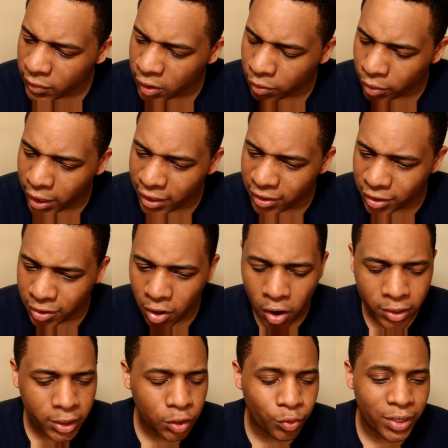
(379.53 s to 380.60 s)
Right, there's a
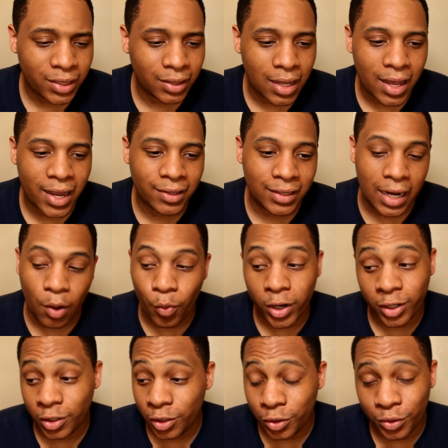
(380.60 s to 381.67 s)
Harley Quinn line that I
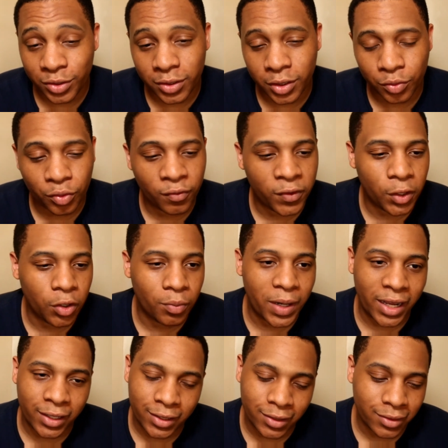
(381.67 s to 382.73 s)
wanted to use in this review, but
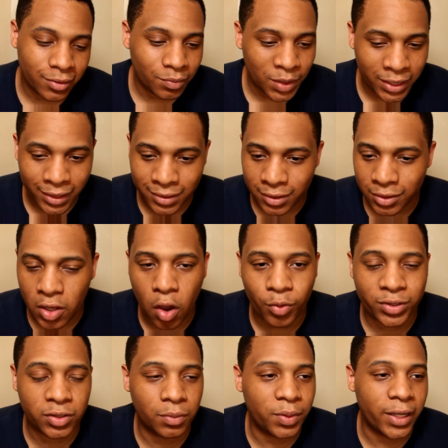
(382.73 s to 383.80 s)
I couldn't because the song
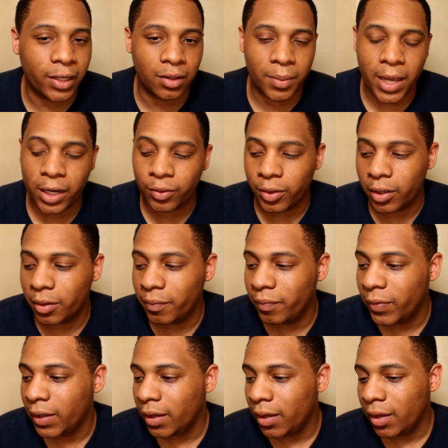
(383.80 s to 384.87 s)
was still playing in the background.
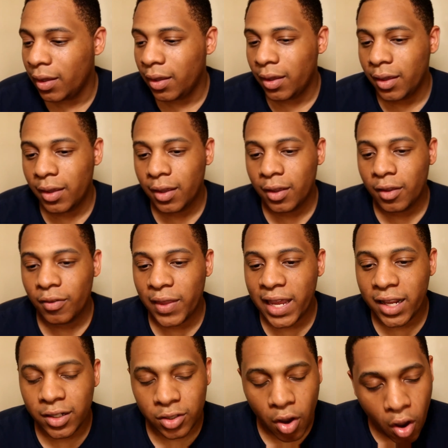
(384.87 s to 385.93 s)

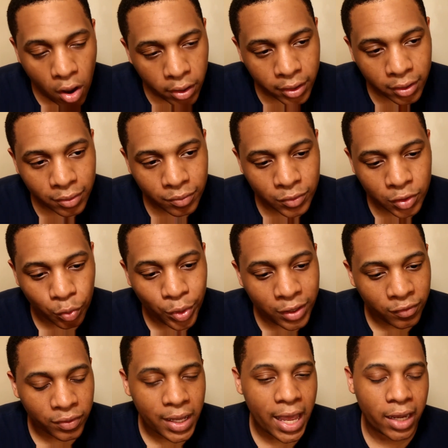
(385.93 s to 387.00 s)
They talk to
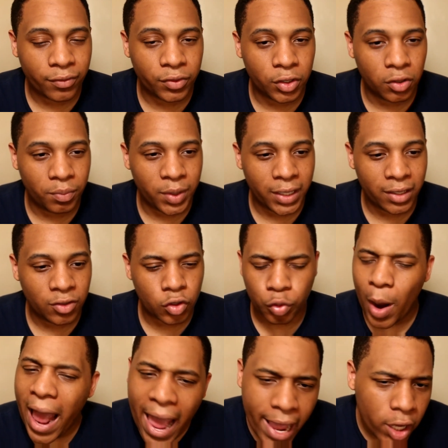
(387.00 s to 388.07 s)
Rick Flagg for a little bit.
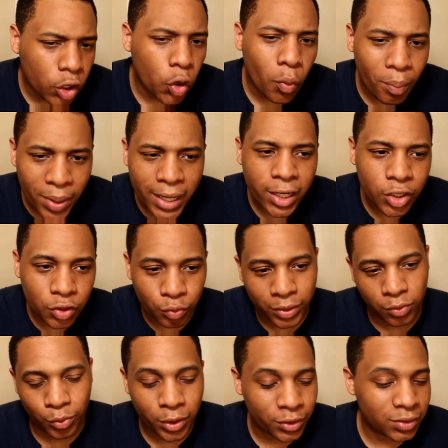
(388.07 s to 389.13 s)
Triangle Bitch
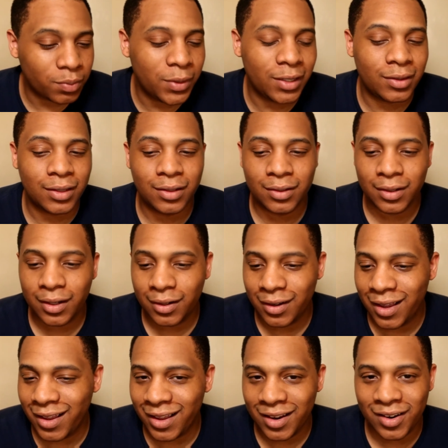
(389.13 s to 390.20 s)
with Will Smith
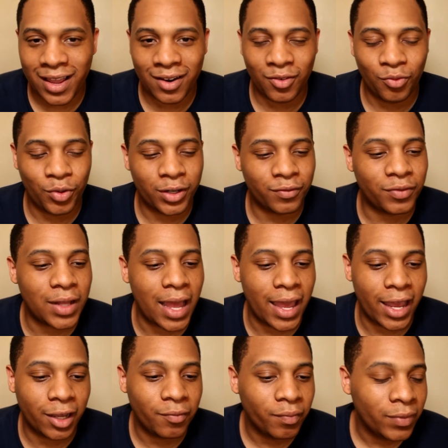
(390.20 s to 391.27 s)
and Rick
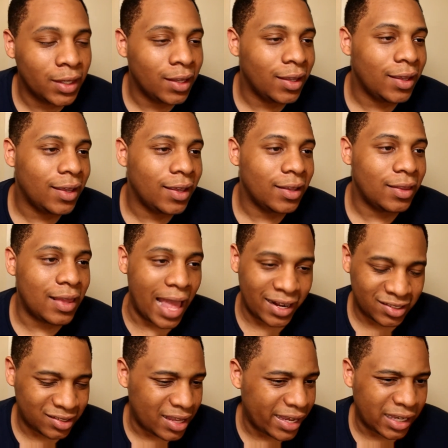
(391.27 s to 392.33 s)
Flagg.
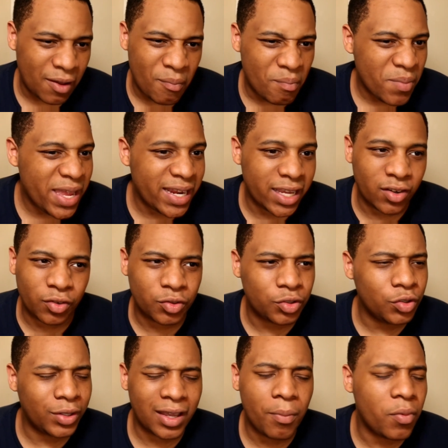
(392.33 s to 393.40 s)
That's like a minute or
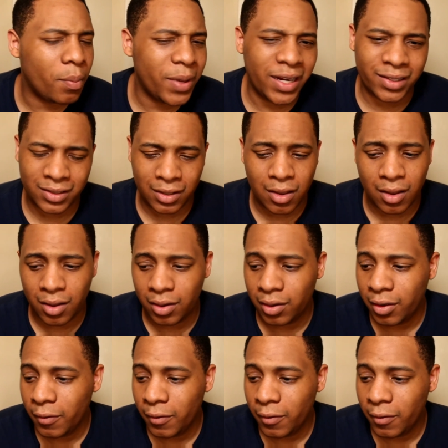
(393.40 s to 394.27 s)
two, couple minutes long.